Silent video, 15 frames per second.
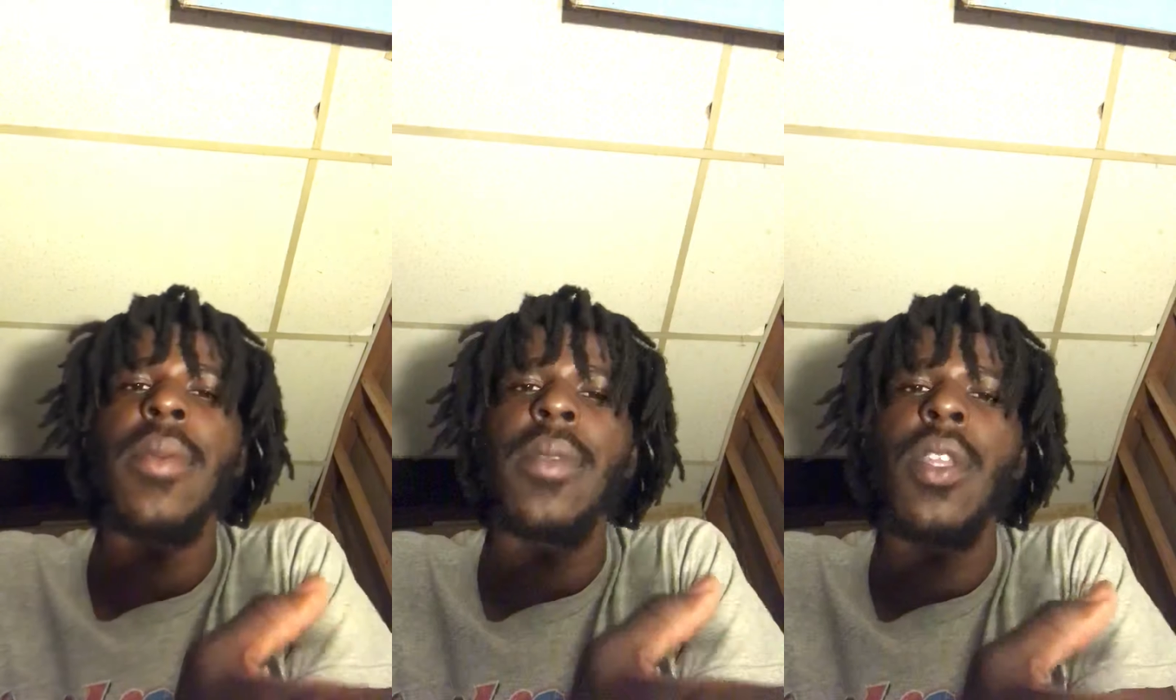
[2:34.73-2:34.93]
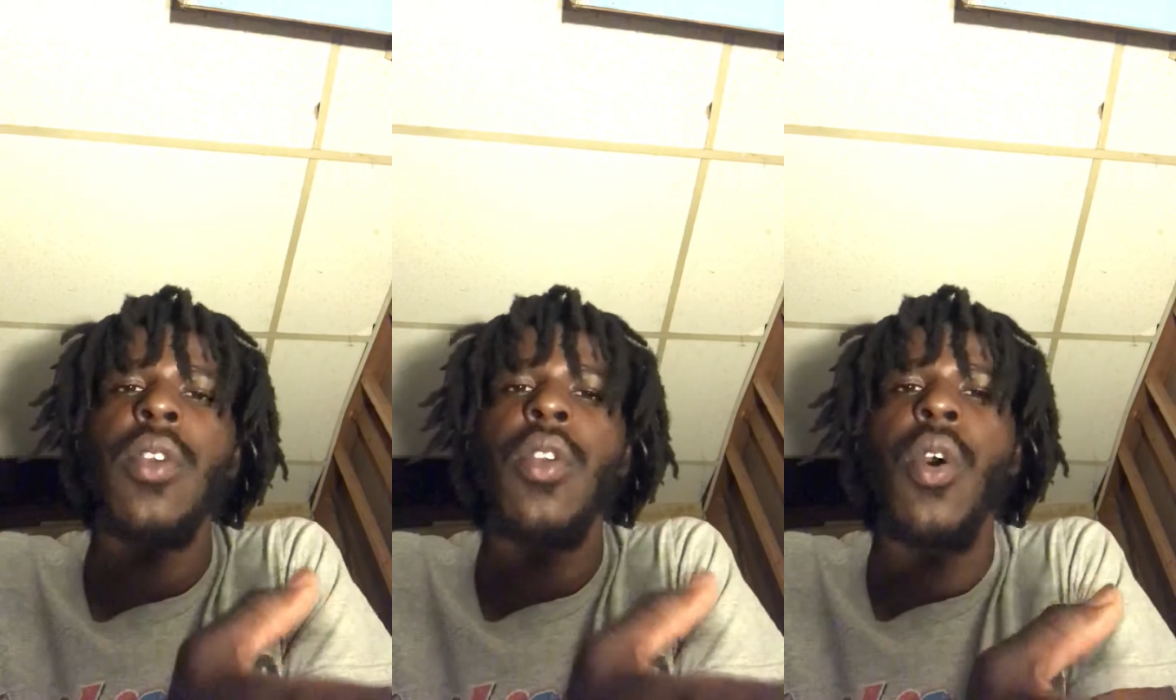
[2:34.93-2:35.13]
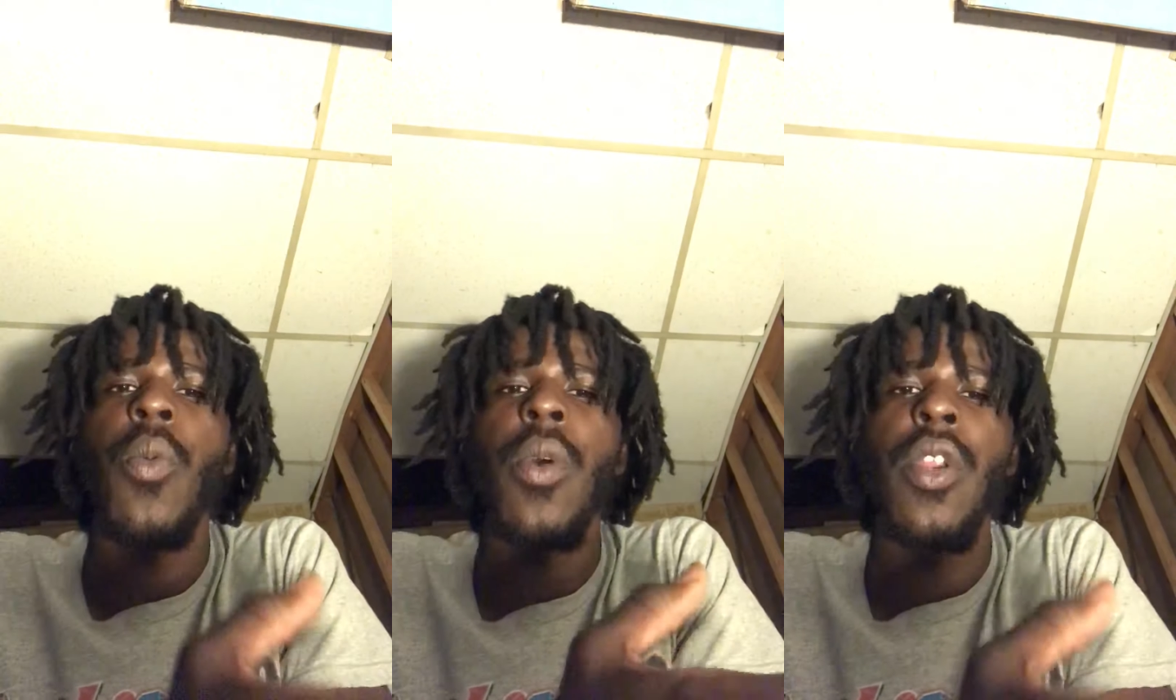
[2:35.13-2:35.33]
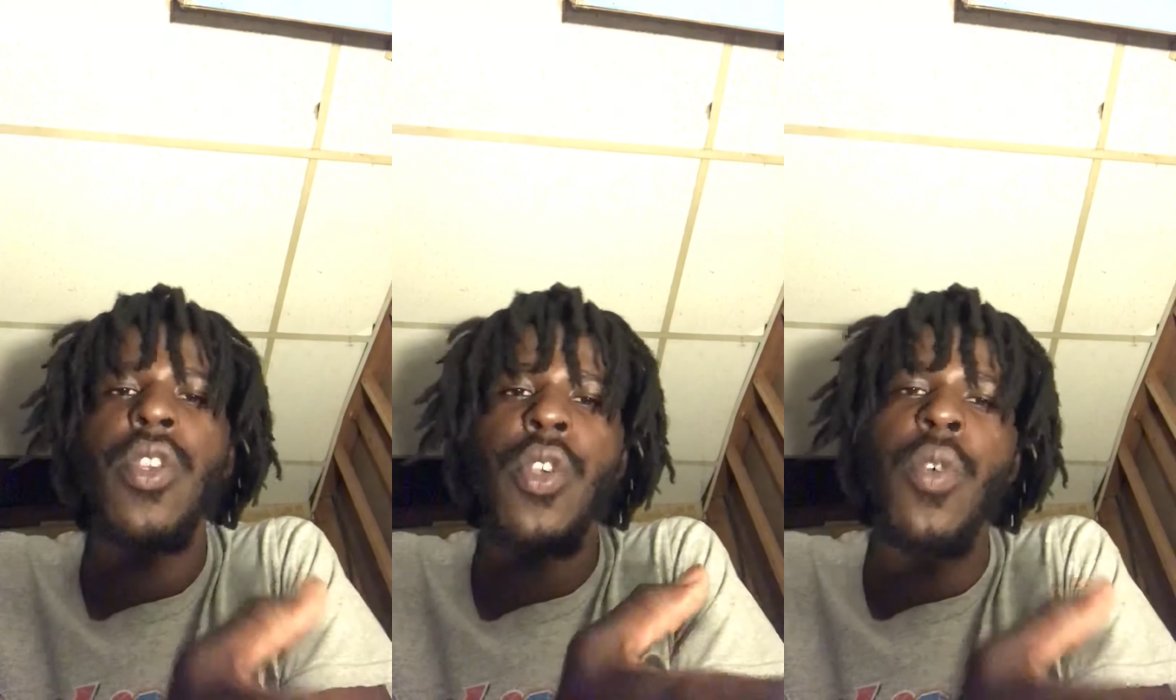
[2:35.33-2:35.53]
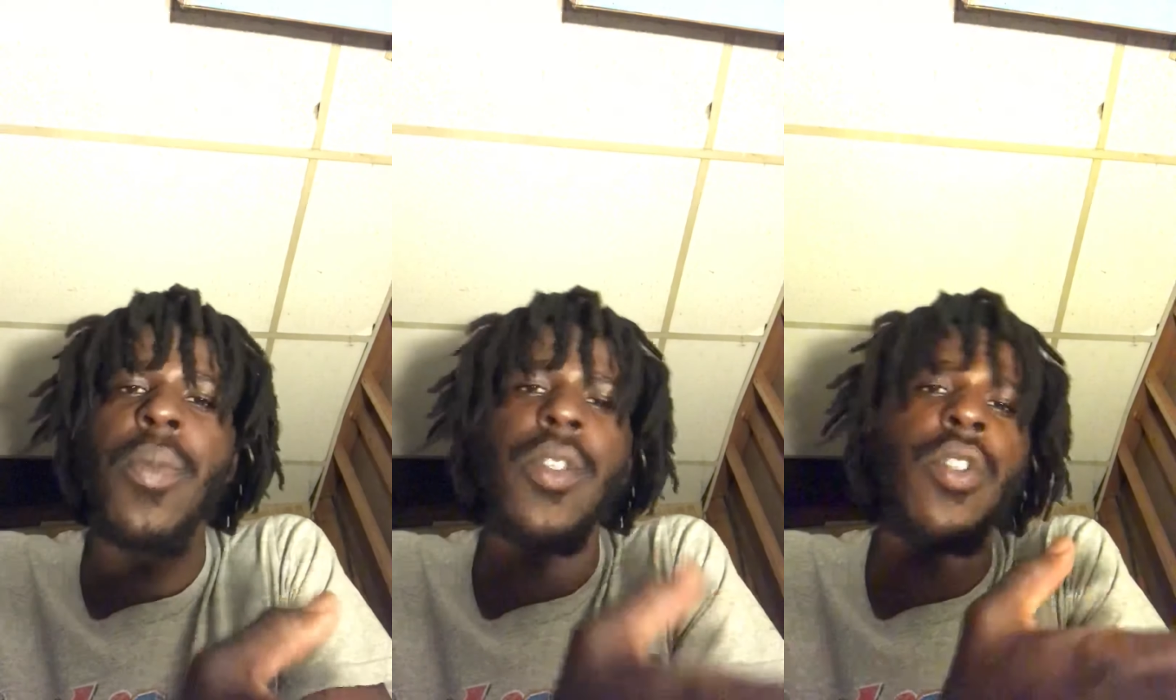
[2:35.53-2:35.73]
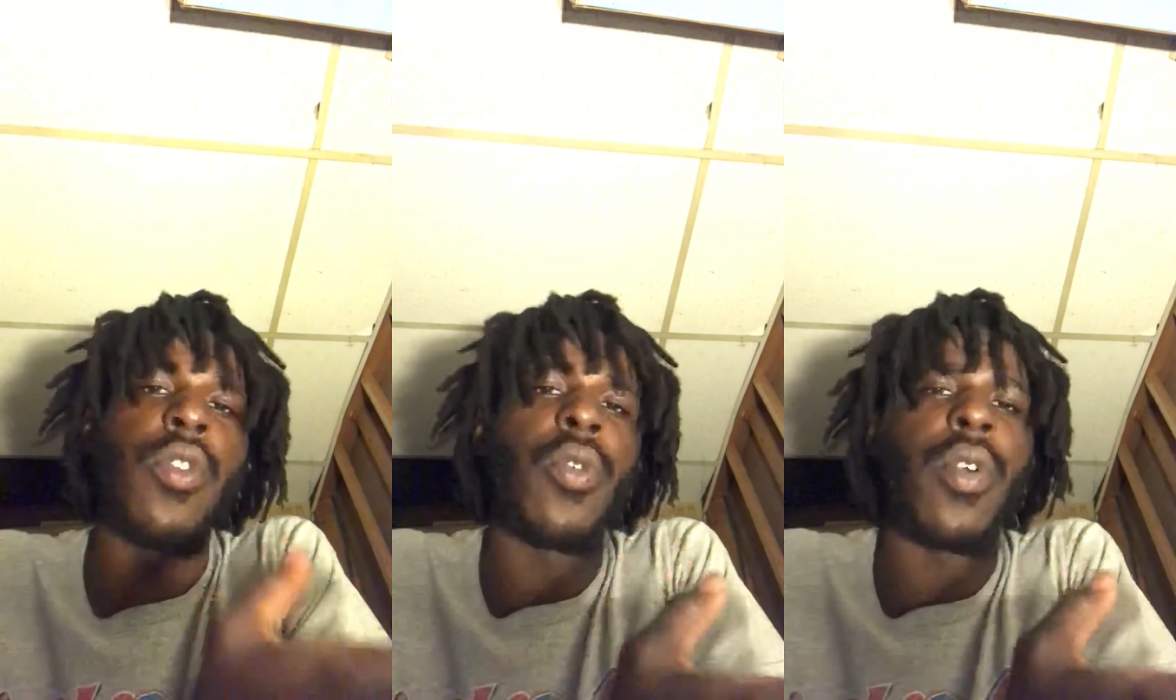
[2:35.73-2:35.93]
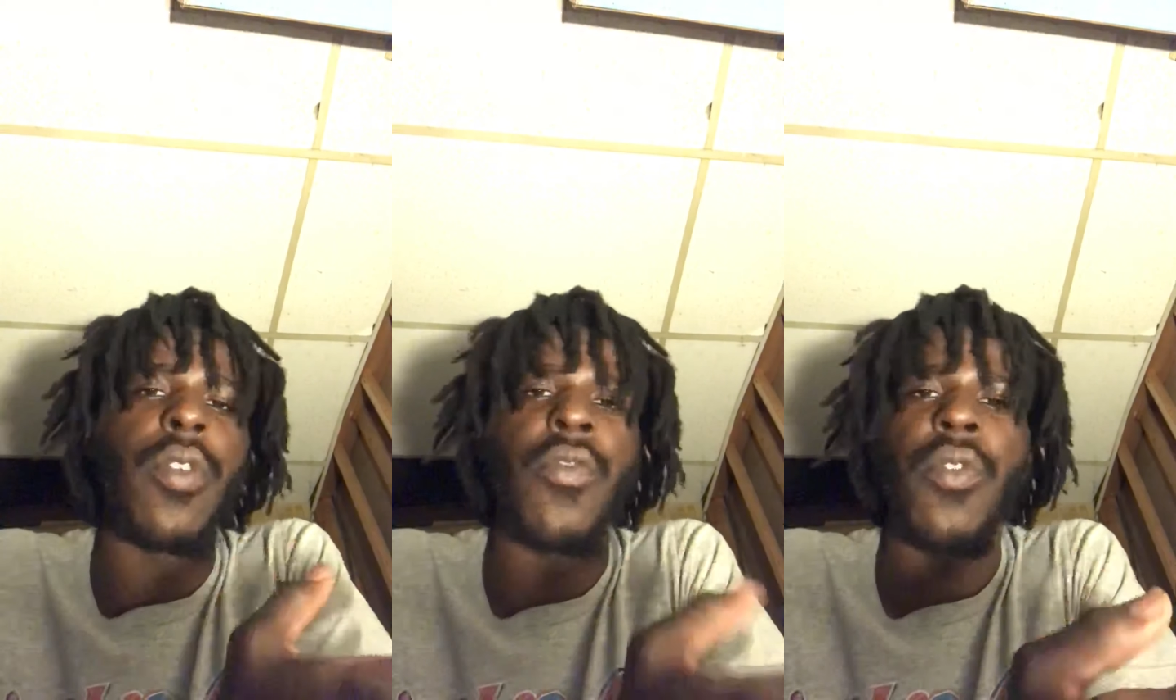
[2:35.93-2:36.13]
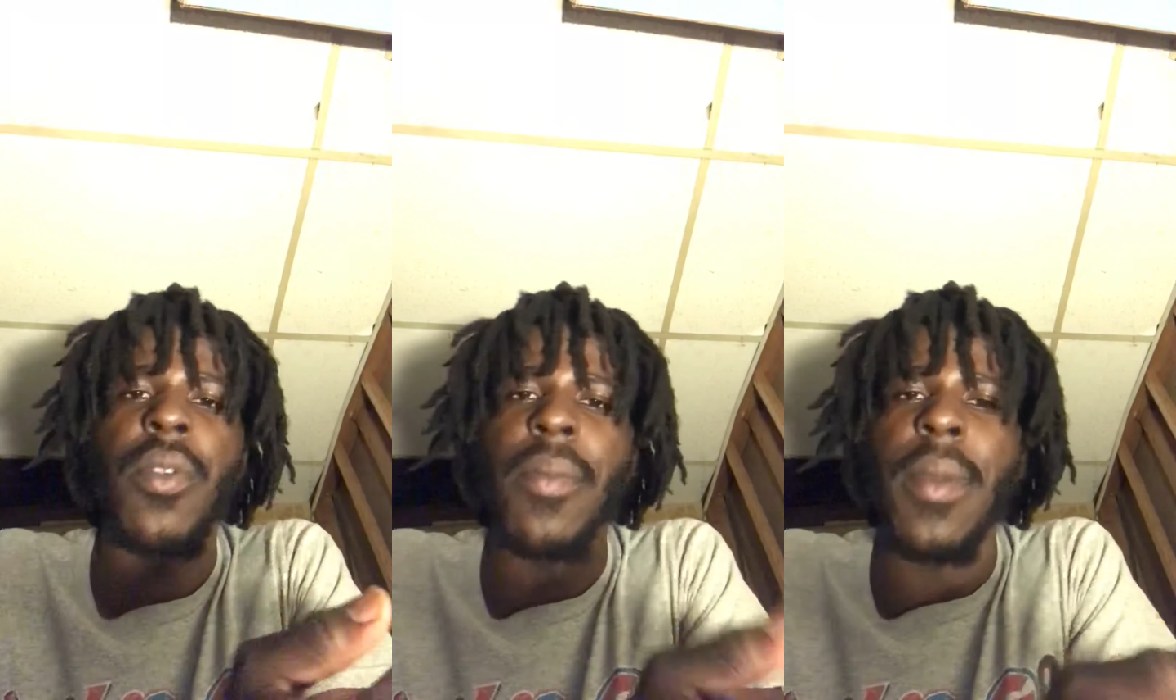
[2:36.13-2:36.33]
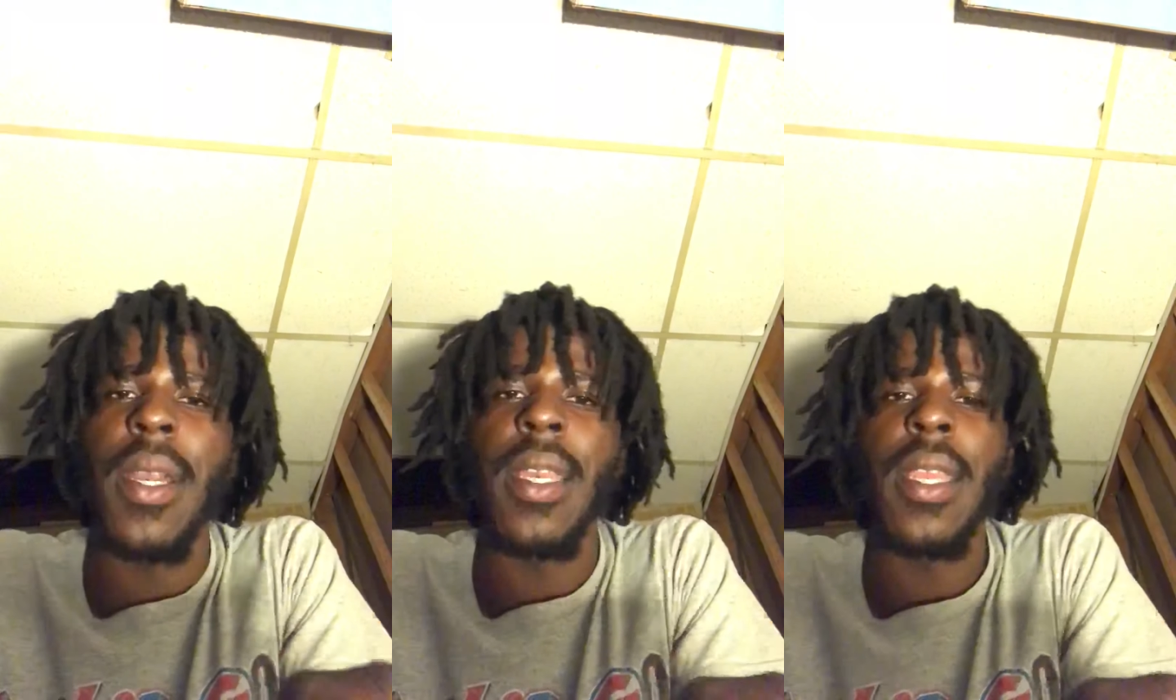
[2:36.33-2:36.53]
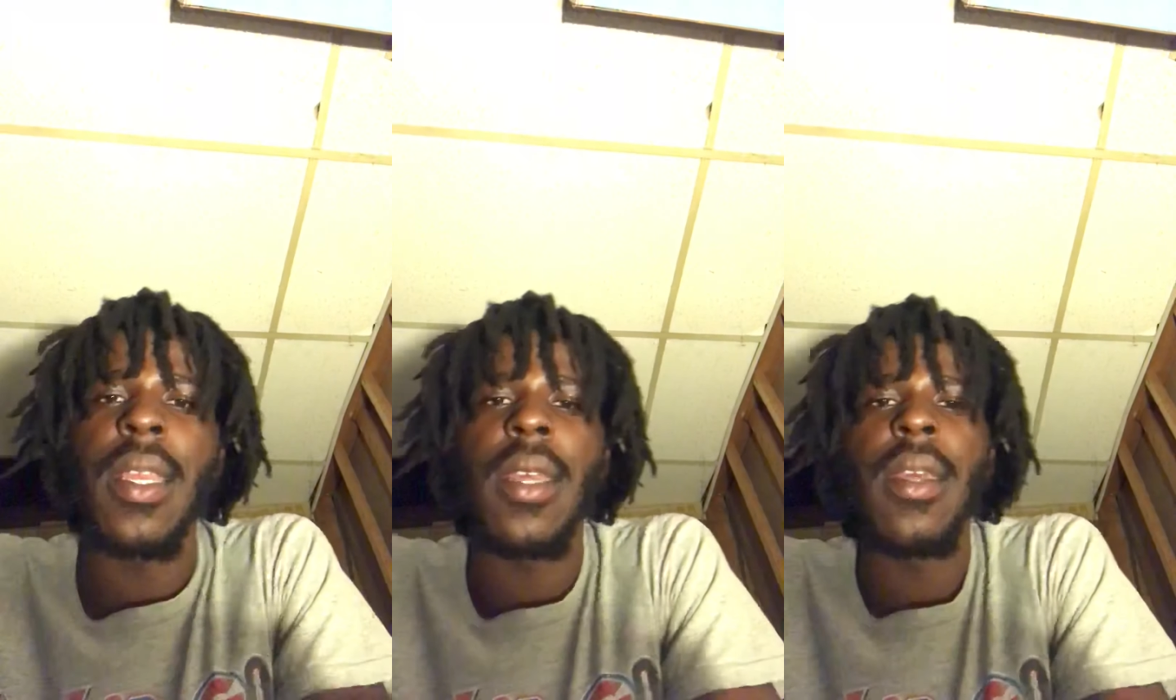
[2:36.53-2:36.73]
something you don't want to do but you're doing it for the
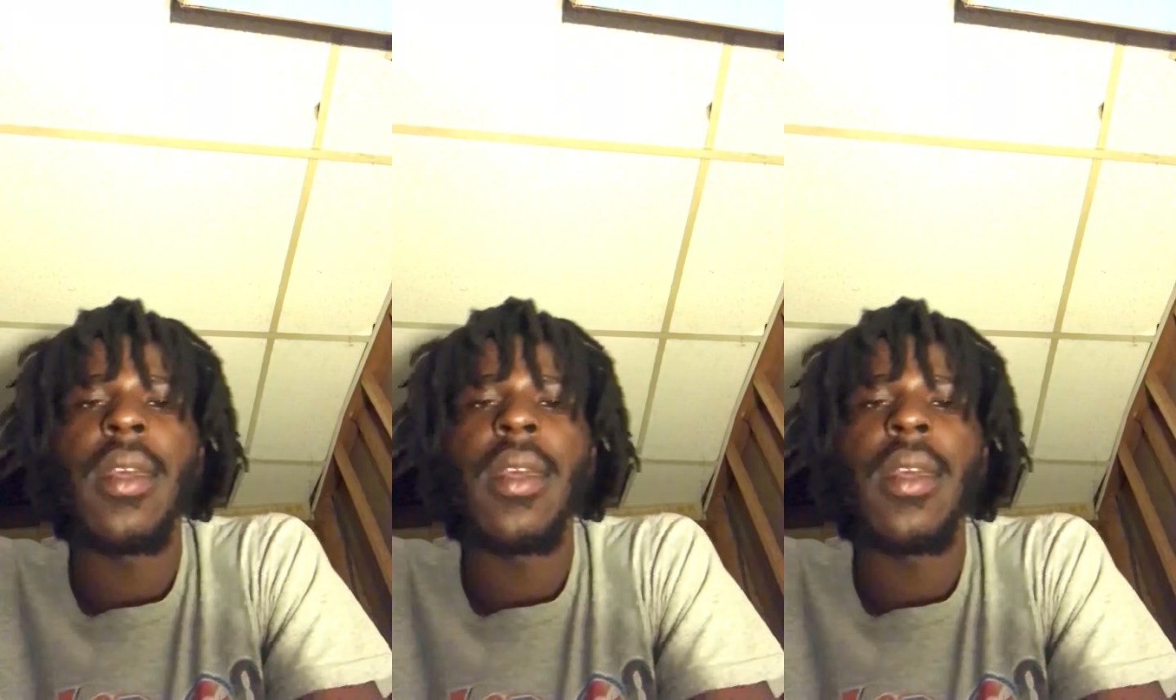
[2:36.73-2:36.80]
money